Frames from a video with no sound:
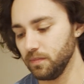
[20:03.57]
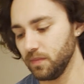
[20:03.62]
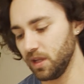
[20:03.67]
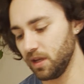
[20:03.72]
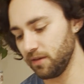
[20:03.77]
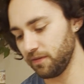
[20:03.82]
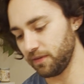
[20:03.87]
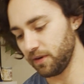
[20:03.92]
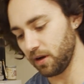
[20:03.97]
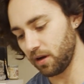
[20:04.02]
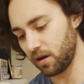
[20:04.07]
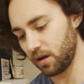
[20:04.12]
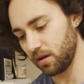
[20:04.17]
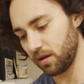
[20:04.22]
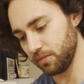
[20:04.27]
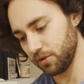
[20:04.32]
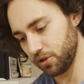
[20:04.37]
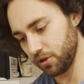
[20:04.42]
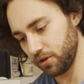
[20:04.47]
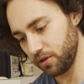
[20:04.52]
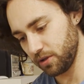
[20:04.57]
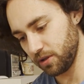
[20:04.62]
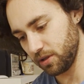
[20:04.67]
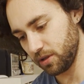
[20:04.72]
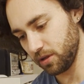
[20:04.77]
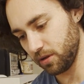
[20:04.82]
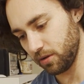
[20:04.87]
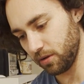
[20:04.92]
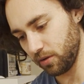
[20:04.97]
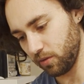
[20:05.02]
If not, I'm sure you could
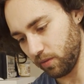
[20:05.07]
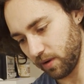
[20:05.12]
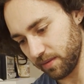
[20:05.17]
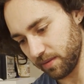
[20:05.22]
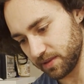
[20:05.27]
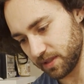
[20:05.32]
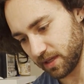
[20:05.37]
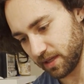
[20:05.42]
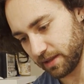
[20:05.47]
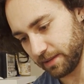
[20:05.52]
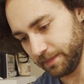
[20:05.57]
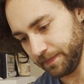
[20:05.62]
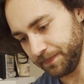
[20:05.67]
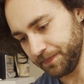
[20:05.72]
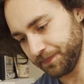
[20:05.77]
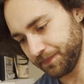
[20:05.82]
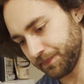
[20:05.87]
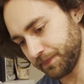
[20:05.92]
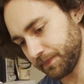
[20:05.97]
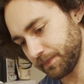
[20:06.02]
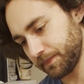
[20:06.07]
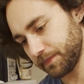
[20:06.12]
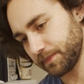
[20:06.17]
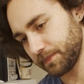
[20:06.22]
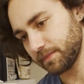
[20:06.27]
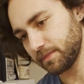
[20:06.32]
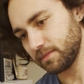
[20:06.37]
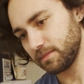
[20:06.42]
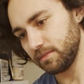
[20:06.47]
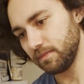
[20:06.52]
go to their website
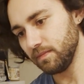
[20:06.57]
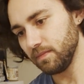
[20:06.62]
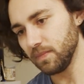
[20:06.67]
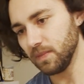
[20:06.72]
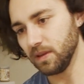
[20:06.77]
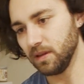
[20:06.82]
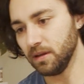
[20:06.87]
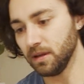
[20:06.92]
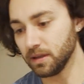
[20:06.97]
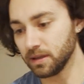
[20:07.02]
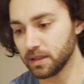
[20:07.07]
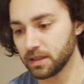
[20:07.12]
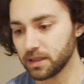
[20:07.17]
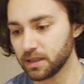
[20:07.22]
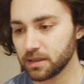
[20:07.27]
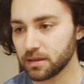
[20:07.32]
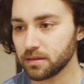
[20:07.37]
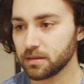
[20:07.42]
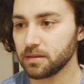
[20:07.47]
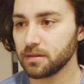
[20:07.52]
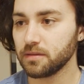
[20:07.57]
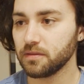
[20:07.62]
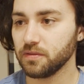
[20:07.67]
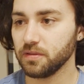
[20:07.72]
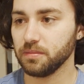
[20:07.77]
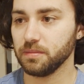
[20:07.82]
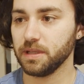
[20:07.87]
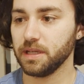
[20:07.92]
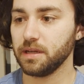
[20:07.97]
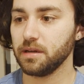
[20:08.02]
And then
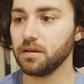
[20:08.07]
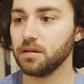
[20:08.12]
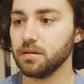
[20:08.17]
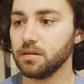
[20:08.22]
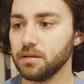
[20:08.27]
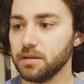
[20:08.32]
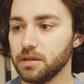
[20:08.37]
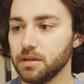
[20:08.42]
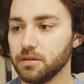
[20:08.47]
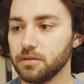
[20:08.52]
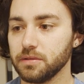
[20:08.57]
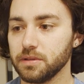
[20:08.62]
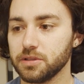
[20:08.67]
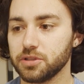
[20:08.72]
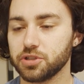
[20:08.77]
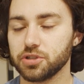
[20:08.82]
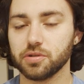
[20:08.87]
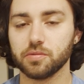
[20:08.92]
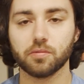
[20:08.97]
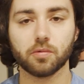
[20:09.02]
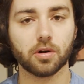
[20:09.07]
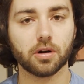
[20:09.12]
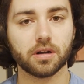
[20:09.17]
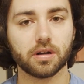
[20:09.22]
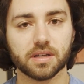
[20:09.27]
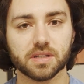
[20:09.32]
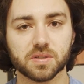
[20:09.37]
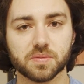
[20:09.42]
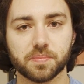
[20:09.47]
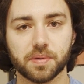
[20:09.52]
from there, it should work
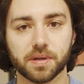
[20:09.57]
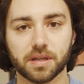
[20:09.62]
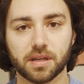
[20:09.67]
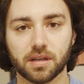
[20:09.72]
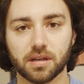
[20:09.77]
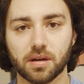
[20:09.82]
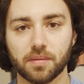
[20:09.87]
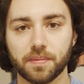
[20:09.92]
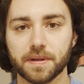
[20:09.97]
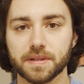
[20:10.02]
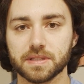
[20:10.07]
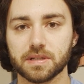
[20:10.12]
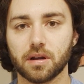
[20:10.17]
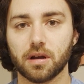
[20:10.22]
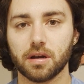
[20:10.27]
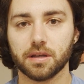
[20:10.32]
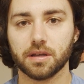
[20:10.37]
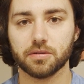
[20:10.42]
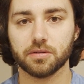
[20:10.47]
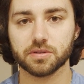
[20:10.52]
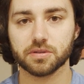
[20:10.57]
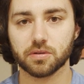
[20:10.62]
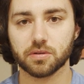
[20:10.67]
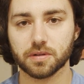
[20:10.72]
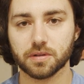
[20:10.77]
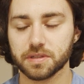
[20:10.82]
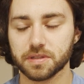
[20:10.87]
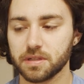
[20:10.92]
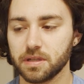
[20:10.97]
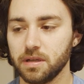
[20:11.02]
as picking up as an audio
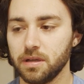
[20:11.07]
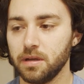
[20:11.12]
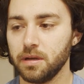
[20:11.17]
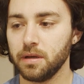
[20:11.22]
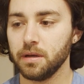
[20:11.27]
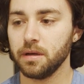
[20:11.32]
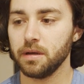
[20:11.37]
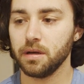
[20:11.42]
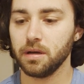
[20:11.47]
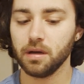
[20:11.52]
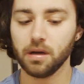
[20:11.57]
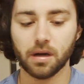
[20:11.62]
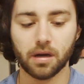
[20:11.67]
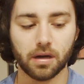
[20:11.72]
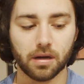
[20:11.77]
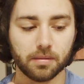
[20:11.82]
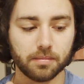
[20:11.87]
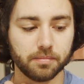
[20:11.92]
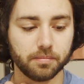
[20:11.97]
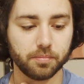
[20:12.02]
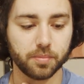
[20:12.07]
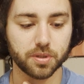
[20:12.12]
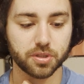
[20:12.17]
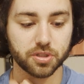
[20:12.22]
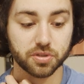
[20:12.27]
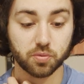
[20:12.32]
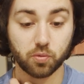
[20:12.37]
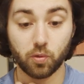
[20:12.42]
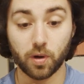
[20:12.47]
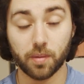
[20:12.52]
source, but
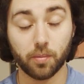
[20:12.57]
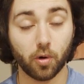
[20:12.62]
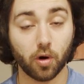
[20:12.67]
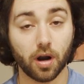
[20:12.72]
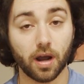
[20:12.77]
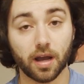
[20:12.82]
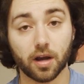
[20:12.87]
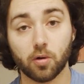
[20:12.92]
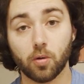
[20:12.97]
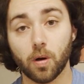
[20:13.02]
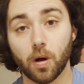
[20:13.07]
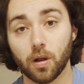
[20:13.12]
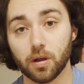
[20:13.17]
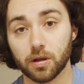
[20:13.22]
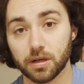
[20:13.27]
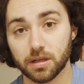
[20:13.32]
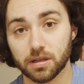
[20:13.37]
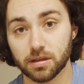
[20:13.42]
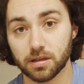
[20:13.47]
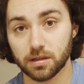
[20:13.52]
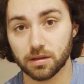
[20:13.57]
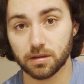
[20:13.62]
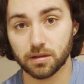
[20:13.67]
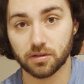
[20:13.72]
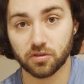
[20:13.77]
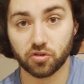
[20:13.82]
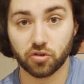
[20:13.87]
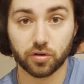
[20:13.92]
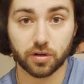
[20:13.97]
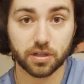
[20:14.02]
just way more high quality than
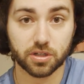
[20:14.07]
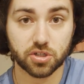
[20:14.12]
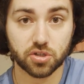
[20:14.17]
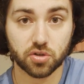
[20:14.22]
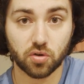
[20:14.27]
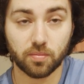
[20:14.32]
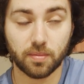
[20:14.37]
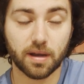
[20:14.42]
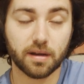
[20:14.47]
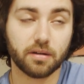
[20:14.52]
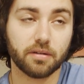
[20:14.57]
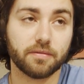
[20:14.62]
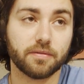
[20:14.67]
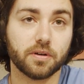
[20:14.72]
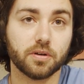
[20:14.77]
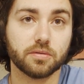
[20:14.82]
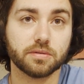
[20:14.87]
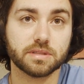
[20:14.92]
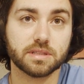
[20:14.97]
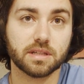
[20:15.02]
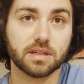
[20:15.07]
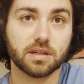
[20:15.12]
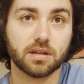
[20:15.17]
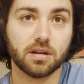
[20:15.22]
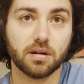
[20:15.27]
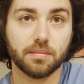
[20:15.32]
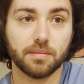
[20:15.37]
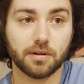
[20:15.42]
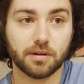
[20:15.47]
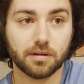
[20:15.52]
the traditional microphones that
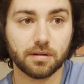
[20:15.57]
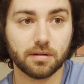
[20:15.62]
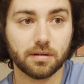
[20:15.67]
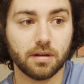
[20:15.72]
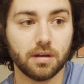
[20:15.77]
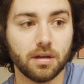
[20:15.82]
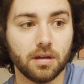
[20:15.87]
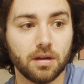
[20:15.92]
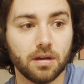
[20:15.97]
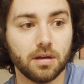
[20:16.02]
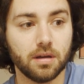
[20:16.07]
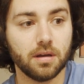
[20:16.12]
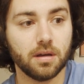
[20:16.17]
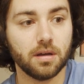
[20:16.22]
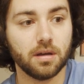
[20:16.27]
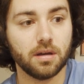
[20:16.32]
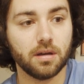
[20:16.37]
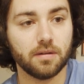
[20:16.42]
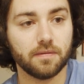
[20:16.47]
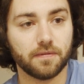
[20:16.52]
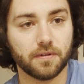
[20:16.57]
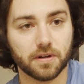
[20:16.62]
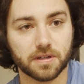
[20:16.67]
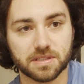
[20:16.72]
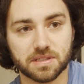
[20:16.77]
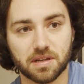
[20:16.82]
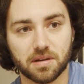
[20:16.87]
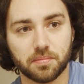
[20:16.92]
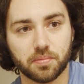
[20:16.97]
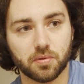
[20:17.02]
come on, for
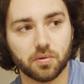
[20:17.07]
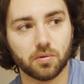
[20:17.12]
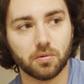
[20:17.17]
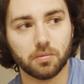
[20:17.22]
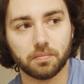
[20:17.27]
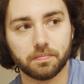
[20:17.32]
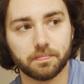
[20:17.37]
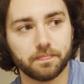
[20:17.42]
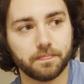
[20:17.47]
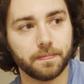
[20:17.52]
example,